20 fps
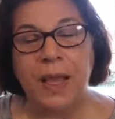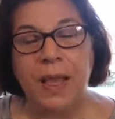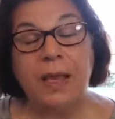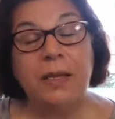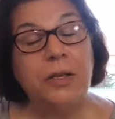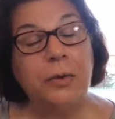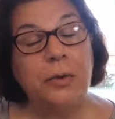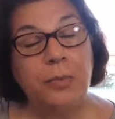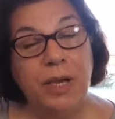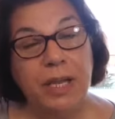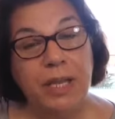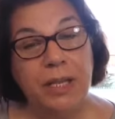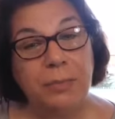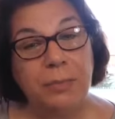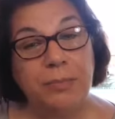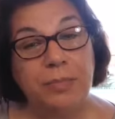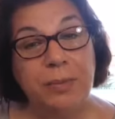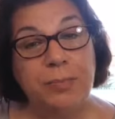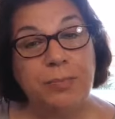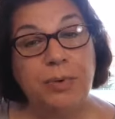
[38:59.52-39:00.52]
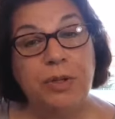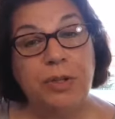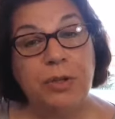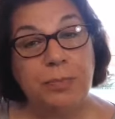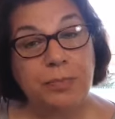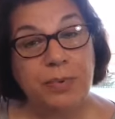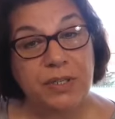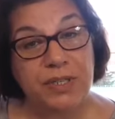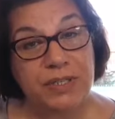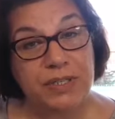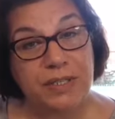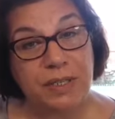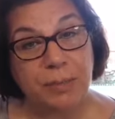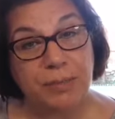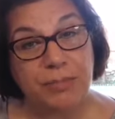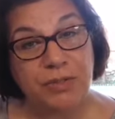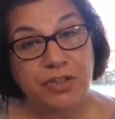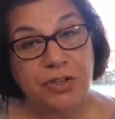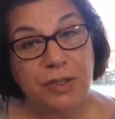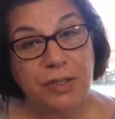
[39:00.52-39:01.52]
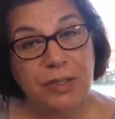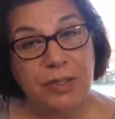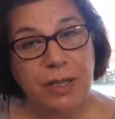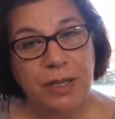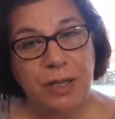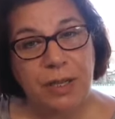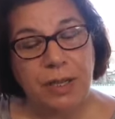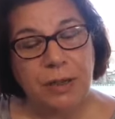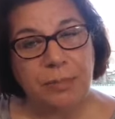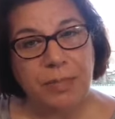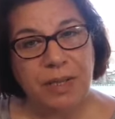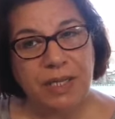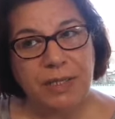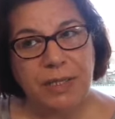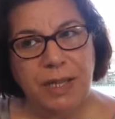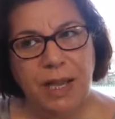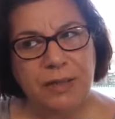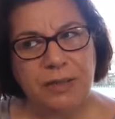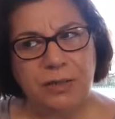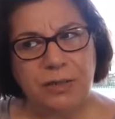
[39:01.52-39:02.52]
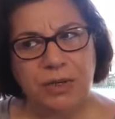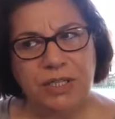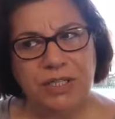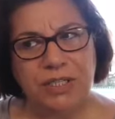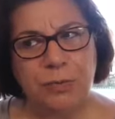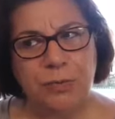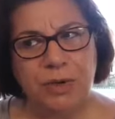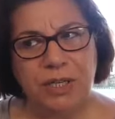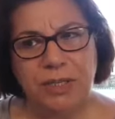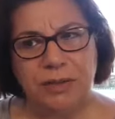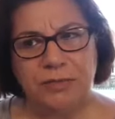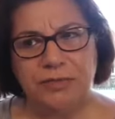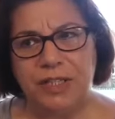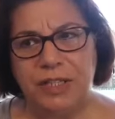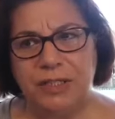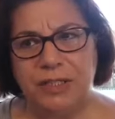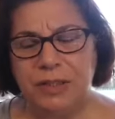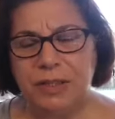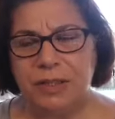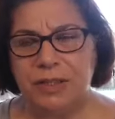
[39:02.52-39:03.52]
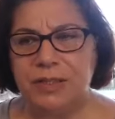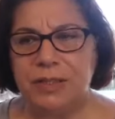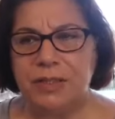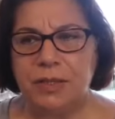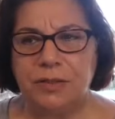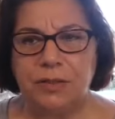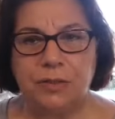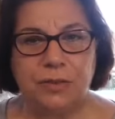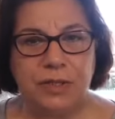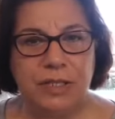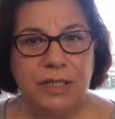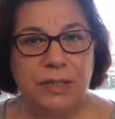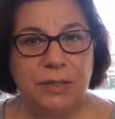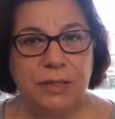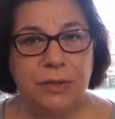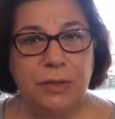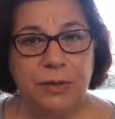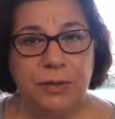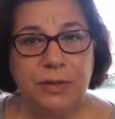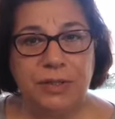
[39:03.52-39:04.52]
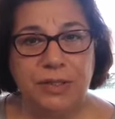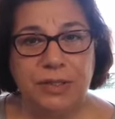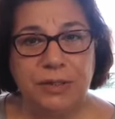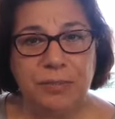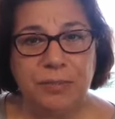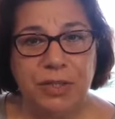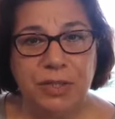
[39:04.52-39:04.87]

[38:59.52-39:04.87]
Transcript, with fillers: Anyway, people of perception. But that was one of the things that really hurted